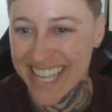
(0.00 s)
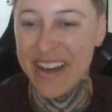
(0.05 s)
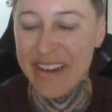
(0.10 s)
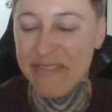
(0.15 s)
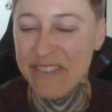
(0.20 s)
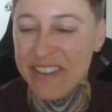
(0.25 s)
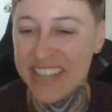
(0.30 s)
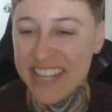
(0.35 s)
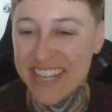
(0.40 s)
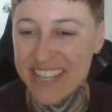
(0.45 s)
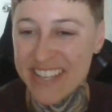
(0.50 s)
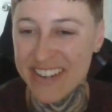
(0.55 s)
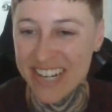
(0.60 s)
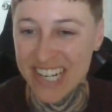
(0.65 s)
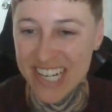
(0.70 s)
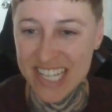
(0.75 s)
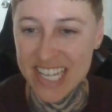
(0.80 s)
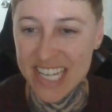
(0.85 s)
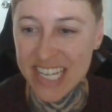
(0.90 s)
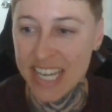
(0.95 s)
Everything
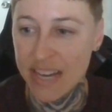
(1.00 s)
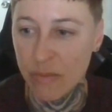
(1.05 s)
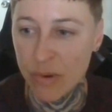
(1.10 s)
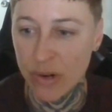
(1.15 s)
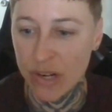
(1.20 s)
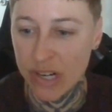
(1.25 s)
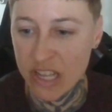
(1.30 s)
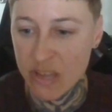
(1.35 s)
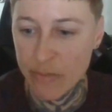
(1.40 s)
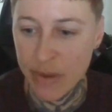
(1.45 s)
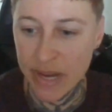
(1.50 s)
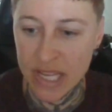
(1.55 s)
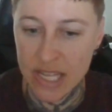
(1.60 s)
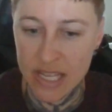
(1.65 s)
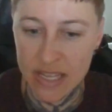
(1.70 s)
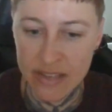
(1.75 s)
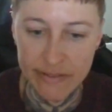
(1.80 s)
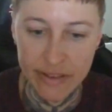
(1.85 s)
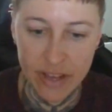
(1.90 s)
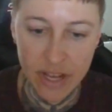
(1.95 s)
started to get more
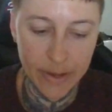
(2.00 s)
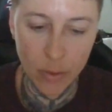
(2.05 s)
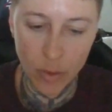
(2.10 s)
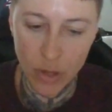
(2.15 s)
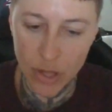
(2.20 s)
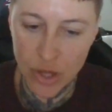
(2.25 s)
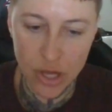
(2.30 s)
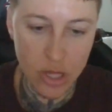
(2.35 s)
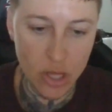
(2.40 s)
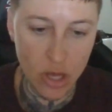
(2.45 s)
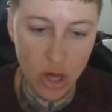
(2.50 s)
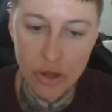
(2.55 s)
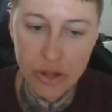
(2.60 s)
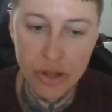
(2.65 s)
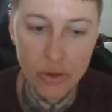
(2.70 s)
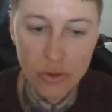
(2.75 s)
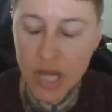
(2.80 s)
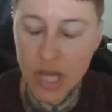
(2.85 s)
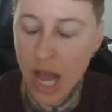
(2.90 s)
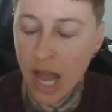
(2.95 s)
expensive. It was just
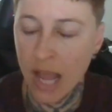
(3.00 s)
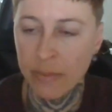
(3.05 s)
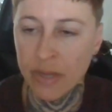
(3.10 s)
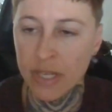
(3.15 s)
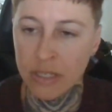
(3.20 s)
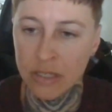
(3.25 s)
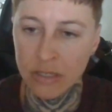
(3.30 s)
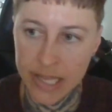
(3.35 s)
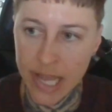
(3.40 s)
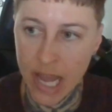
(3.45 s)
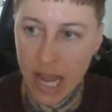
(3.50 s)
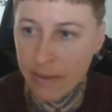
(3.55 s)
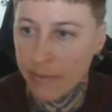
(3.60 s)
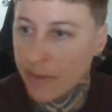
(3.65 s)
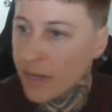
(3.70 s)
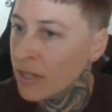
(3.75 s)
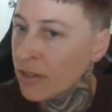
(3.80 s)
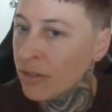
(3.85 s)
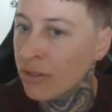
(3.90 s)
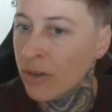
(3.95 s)
also timing.
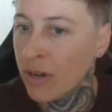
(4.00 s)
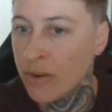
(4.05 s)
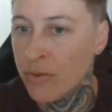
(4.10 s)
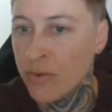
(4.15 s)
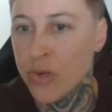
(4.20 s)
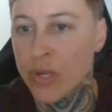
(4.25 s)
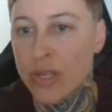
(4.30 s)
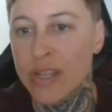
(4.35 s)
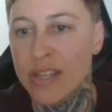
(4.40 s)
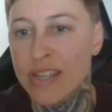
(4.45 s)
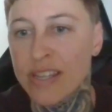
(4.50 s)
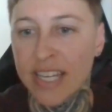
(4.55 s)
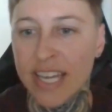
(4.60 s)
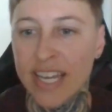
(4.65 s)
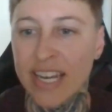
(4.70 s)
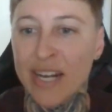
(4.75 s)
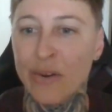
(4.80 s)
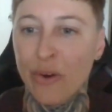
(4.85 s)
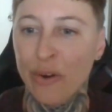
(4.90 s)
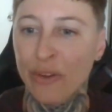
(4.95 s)
Timing, I was
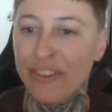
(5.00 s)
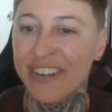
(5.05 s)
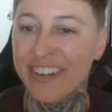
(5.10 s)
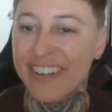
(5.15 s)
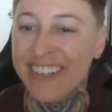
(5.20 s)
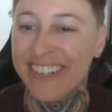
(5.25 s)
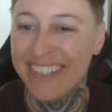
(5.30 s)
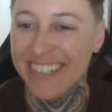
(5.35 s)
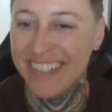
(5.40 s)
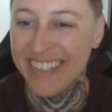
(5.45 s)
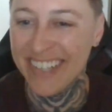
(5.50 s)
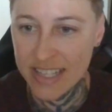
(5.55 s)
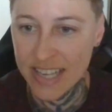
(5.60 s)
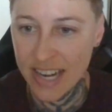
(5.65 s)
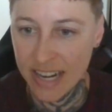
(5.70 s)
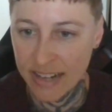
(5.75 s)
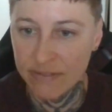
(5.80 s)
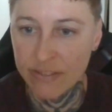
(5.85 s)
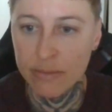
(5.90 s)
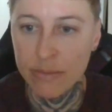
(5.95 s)
getting older and
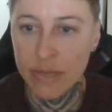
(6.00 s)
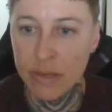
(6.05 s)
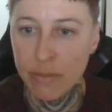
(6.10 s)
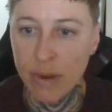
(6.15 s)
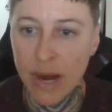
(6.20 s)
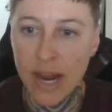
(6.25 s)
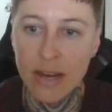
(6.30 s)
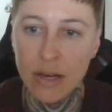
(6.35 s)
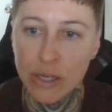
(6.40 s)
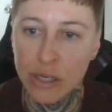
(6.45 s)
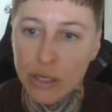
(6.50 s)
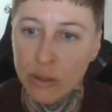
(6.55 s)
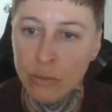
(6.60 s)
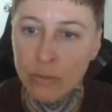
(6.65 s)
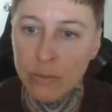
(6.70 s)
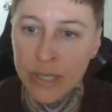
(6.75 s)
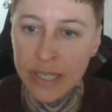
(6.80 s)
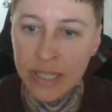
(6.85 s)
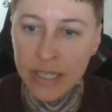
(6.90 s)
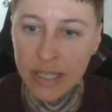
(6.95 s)
time for me to buy a
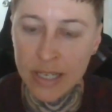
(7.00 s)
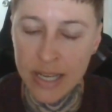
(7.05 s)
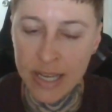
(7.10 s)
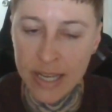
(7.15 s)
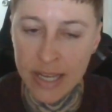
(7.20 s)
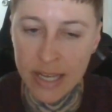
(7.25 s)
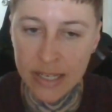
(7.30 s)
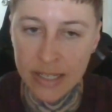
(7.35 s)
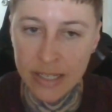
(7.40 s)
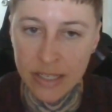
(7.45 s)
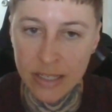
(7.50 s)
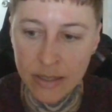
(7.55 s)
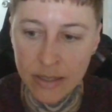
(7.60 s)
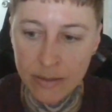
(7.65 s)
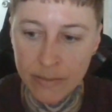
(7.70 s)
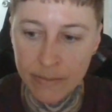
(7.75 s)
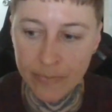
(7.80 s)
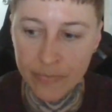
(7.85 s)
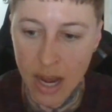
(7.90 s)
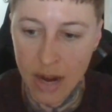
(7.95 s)
home, and
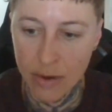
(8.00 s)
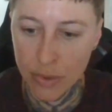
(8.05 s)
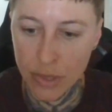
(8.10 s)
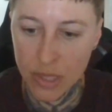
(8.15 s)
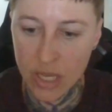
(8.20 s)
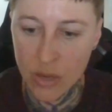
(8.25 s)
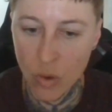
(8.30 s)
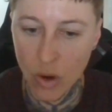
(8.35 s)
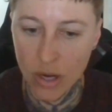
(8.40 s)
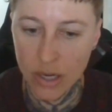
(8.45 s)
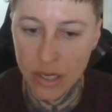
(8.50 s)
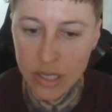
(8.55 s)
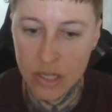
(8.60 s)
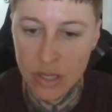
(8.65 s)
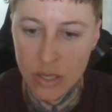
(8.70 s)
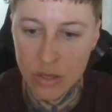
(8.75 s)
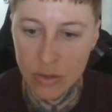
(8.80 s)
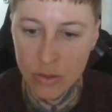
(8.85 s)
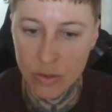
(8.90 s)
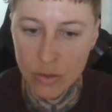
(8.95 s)
I really wanted
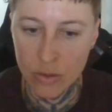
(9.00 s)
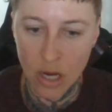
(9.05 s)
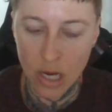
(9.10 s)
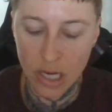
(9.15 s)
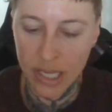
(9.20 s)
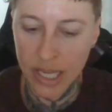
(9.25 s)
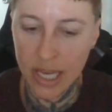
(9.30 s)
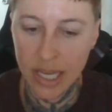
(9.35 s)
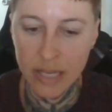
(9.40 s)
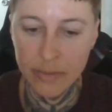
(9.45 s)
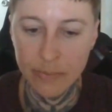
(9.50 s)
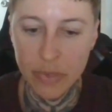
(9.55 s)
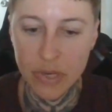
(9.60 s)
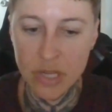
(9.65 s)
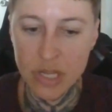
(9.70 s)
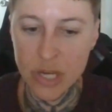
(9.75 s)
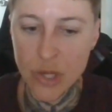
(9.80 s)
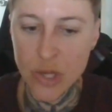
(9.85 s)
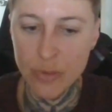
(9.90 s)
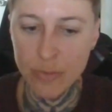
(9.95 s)
to again
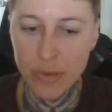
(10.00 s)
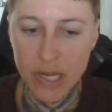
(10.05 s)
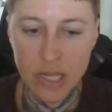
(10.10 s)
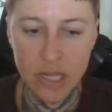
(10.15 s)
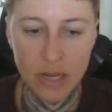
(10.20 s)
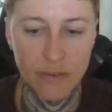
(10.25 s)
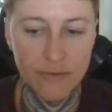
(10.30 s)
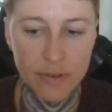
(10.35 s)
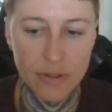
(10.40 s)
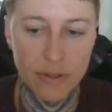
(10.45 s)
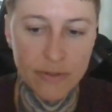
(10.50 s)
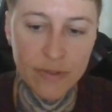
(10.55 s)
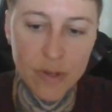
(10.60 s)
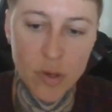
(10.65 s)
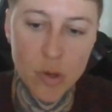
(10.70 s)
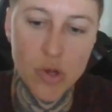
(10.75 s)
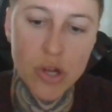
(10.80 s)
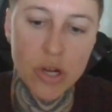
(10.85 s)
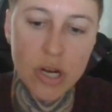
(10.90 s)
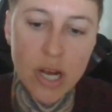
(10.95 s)
position myself for the
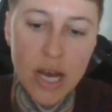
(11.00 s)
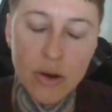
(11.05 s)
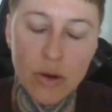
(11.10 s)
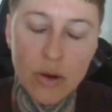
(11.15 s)
future.